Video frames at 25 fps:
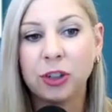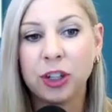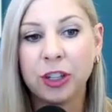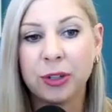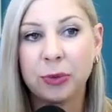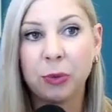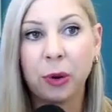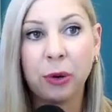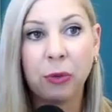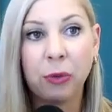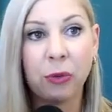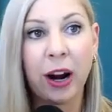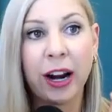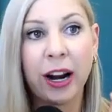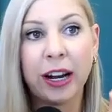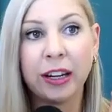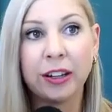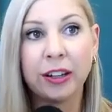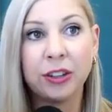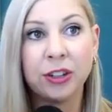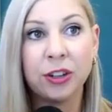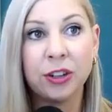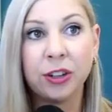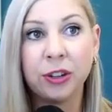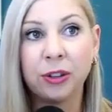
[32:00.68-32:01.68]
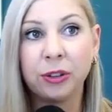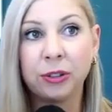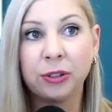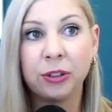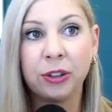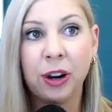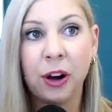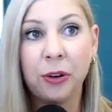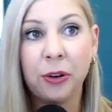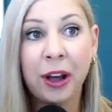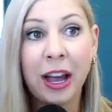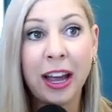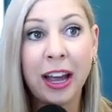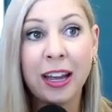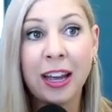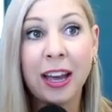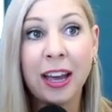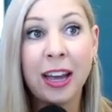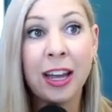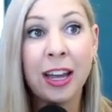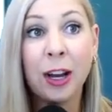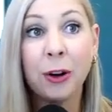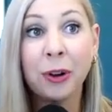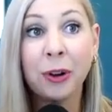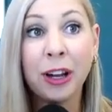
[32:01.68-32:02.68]
just went right into, okay,
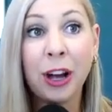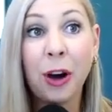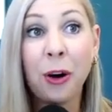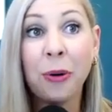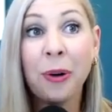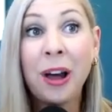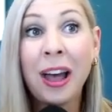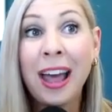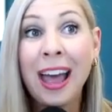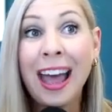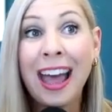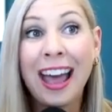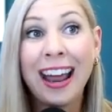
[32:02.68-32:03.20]
here we go.